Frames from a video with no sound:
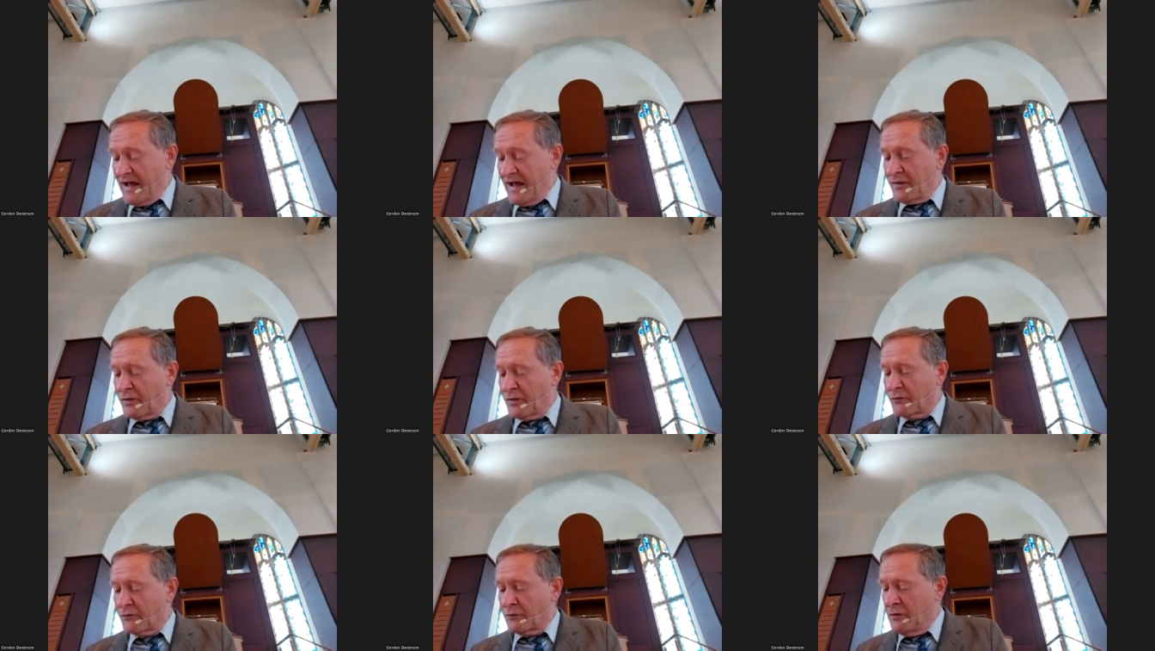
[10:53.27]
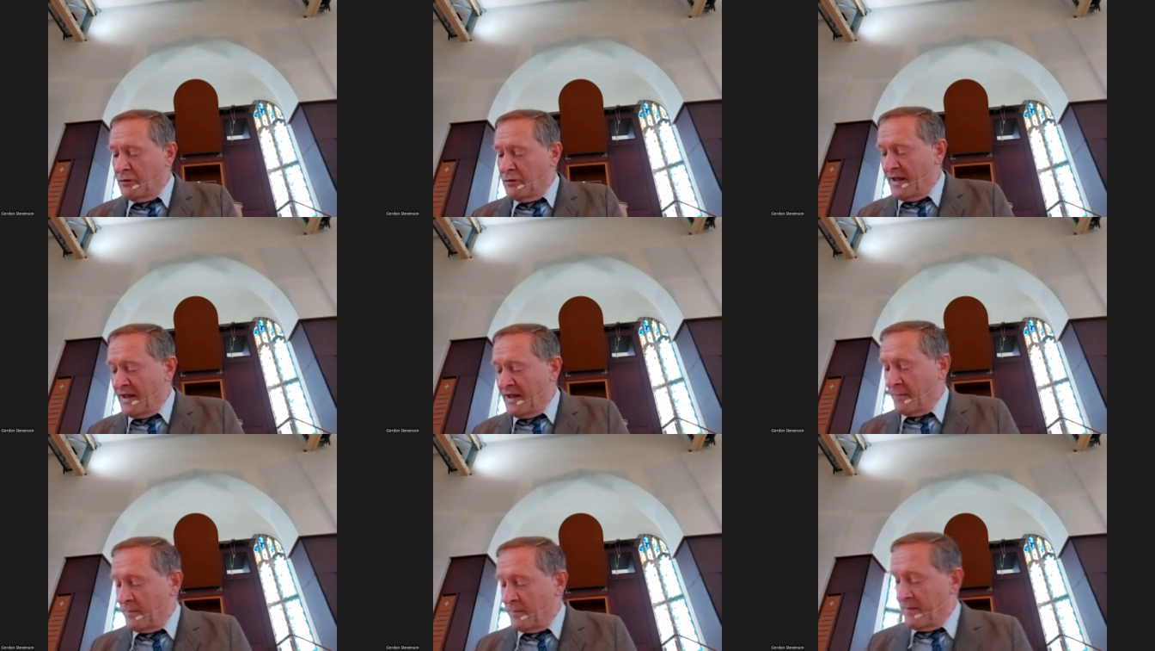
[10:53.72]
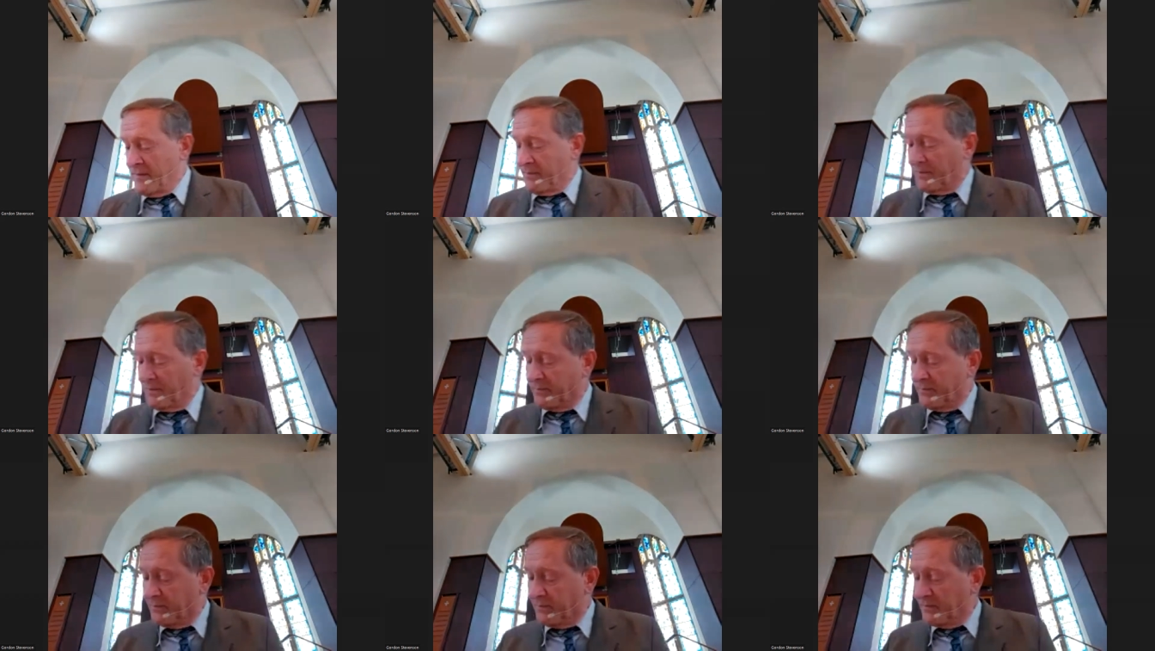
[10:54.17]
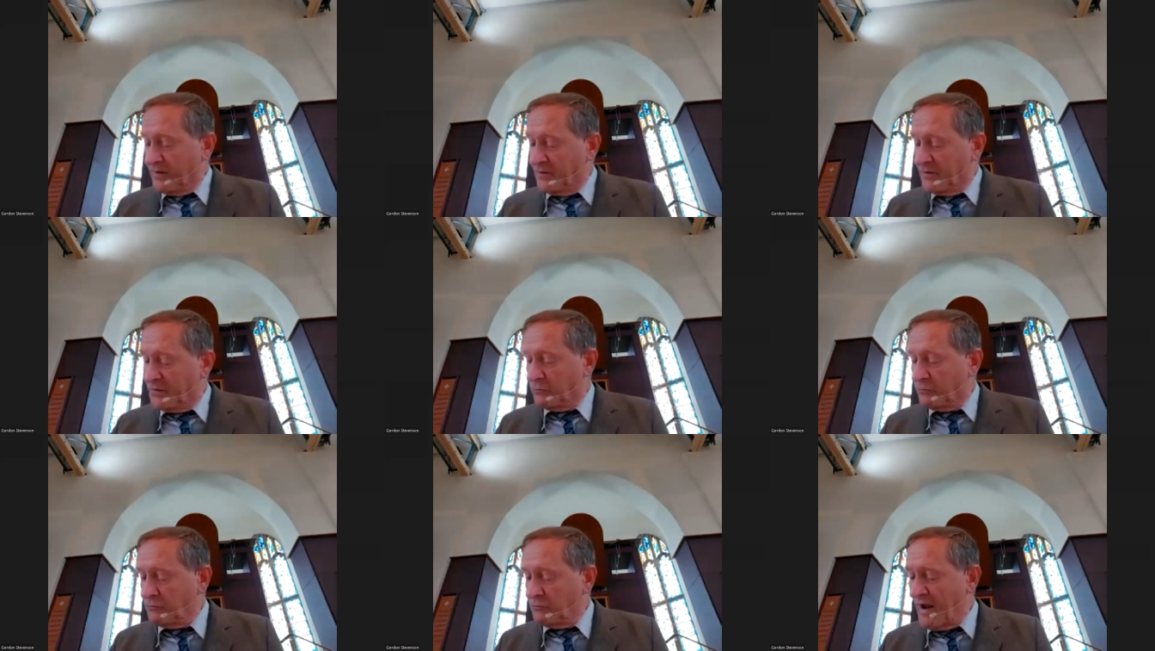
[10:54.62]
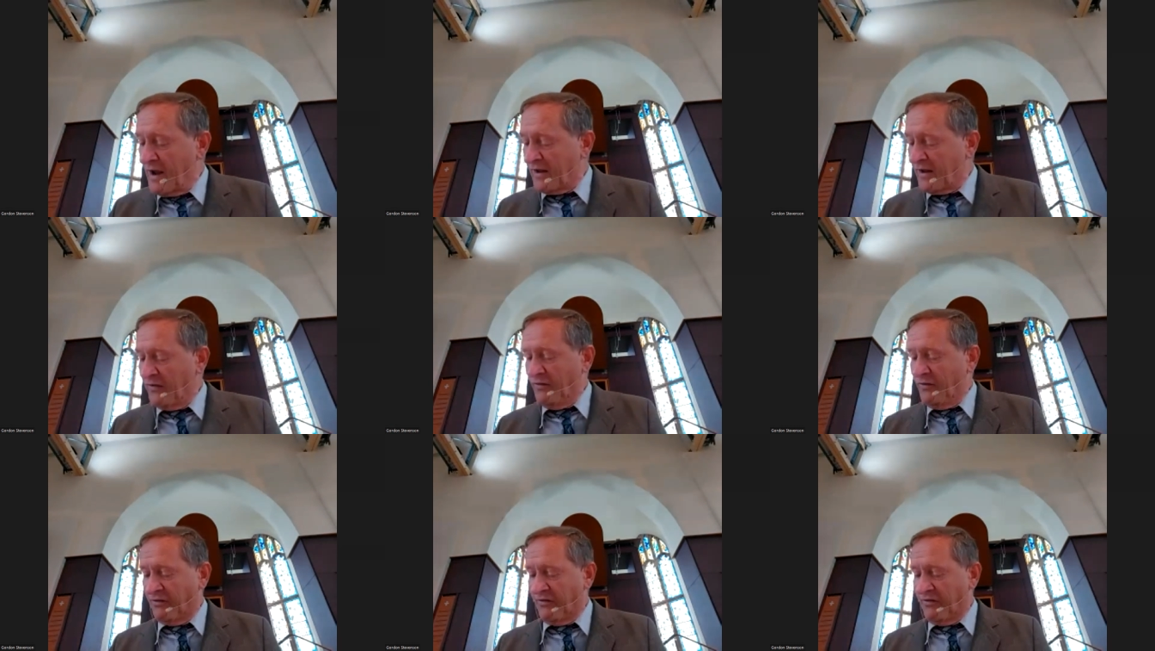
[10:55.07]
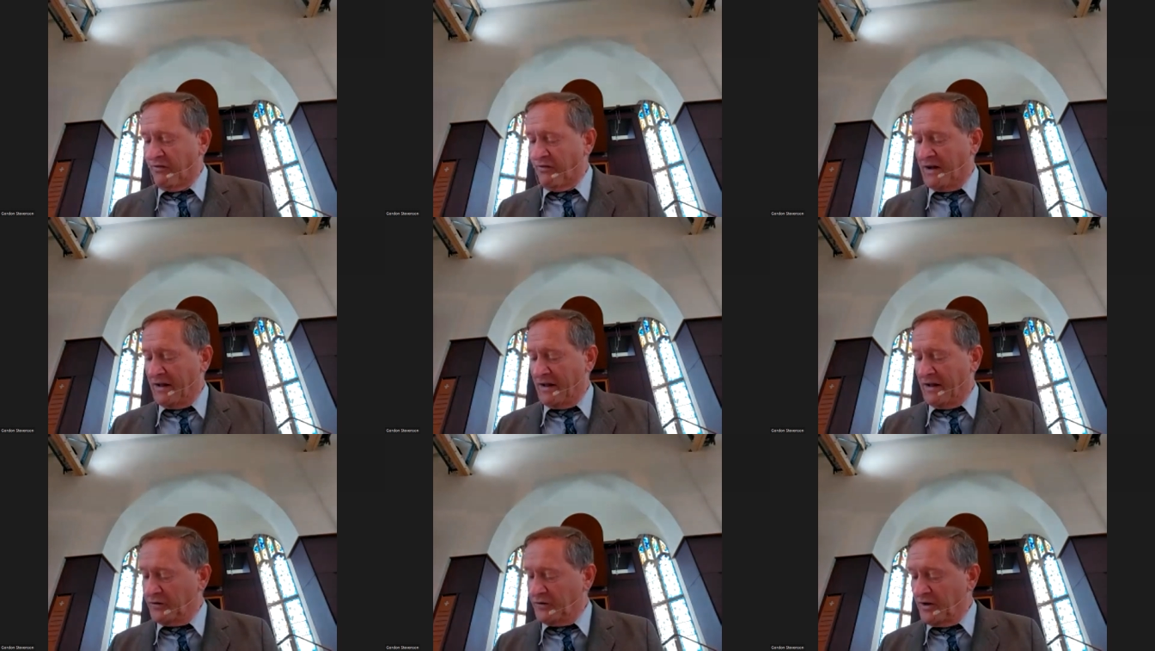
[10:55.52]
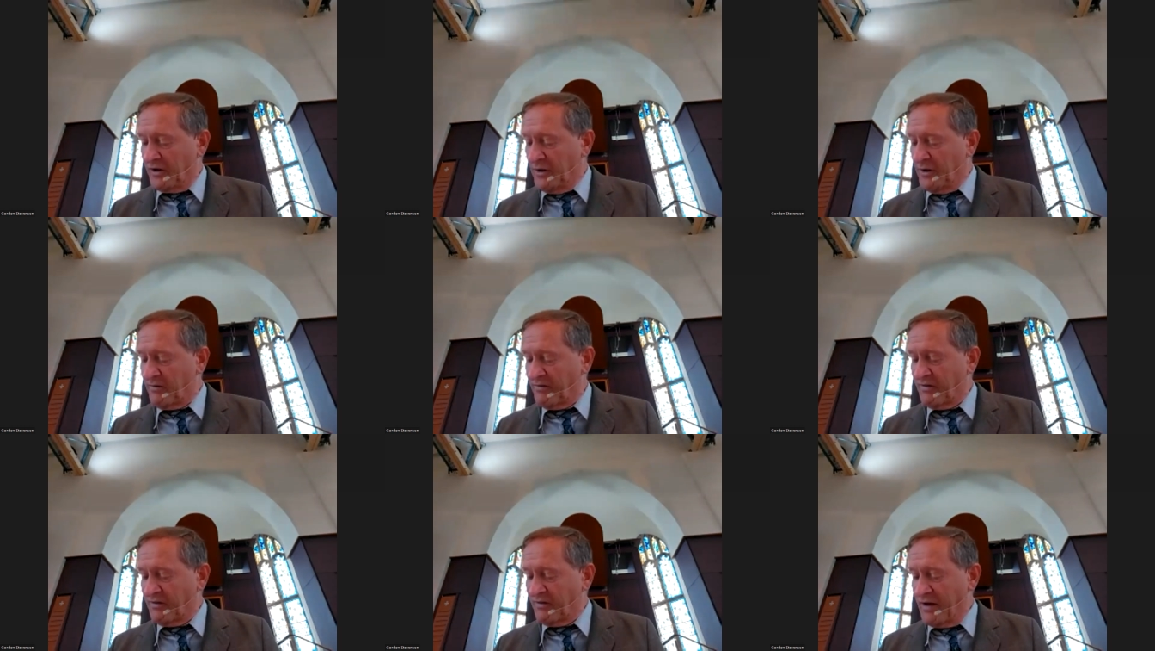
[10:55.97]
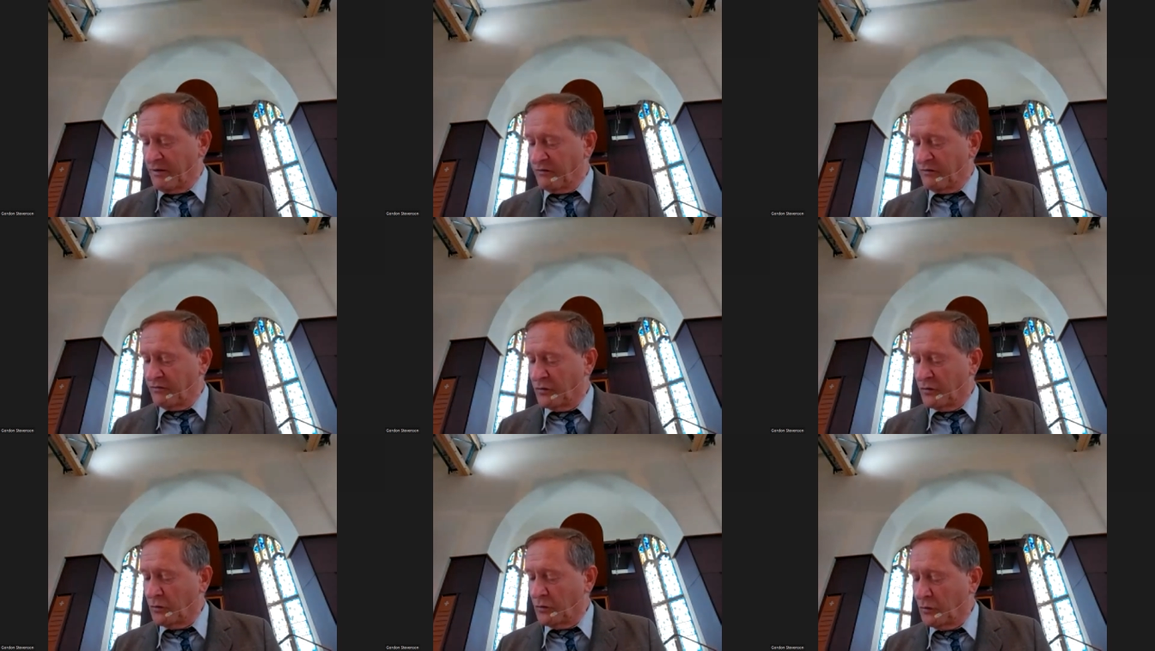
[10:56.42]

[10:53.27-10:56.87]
and through him to reconcile to himself